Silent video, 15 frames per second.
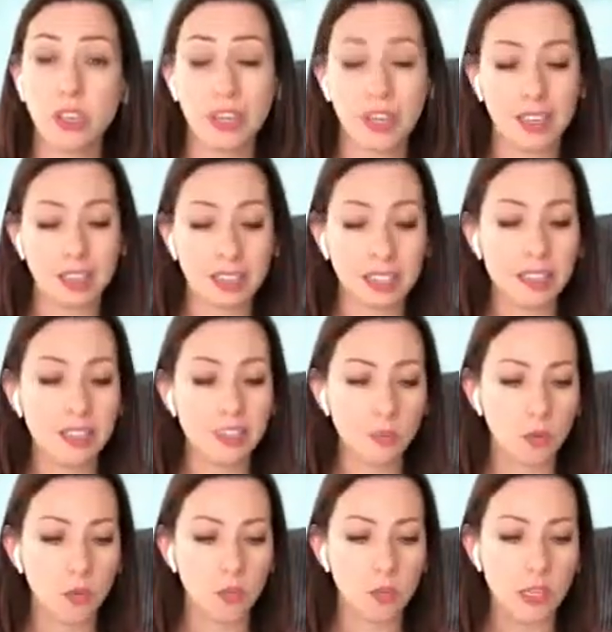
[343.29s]
And this is
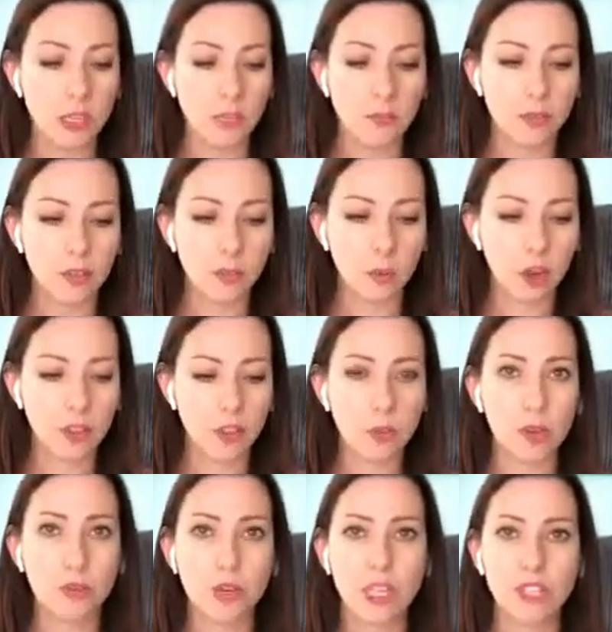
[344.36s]
what the work that
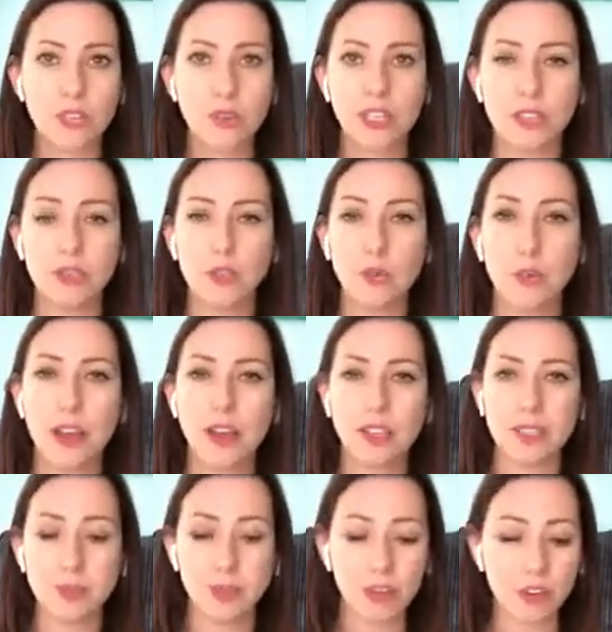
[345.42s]
we're really doing is all about.
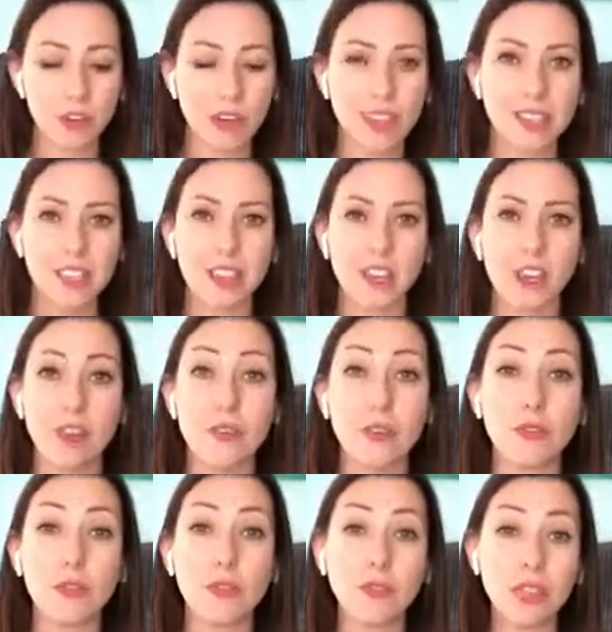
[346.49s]
It's about creating a life
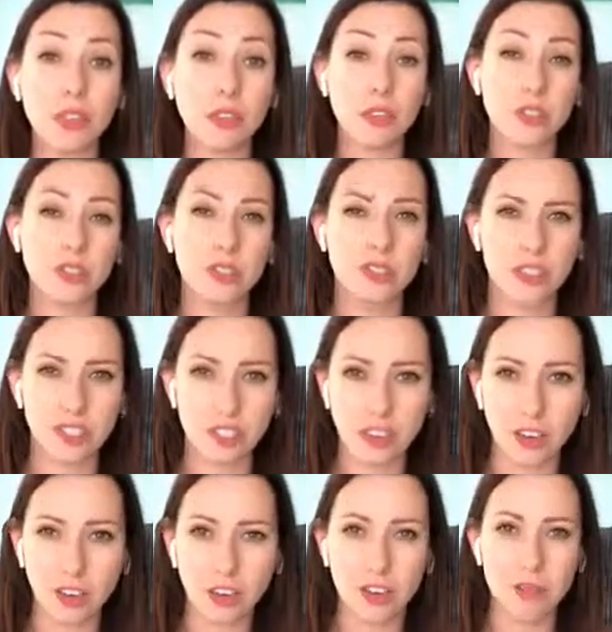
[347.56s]
that feels as good as it
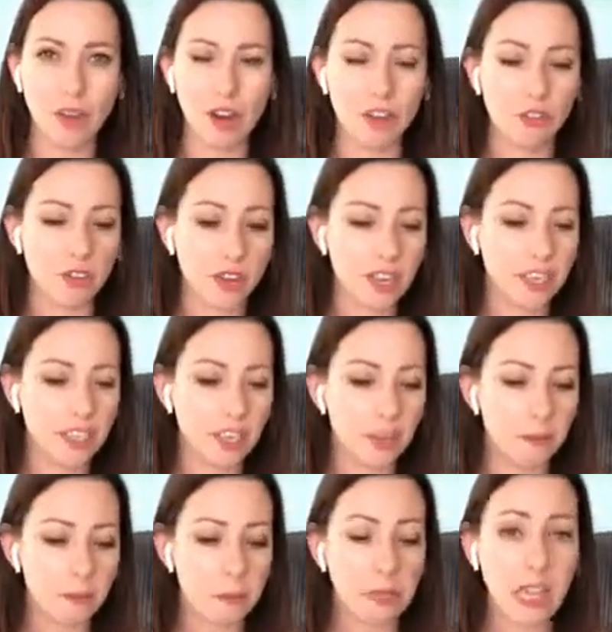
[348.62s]
looks, right?
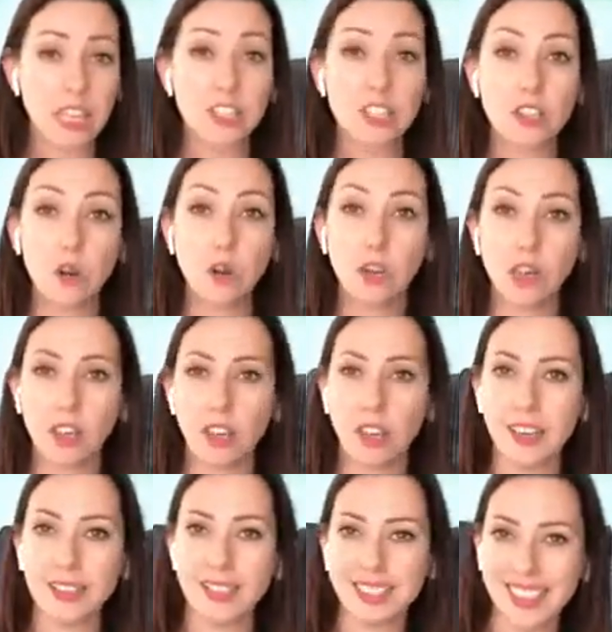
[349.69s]
Creating
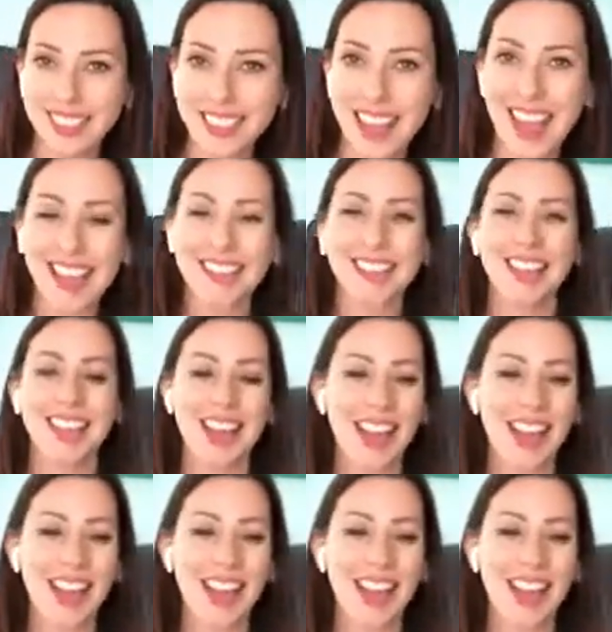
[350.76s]
soul-aligned success.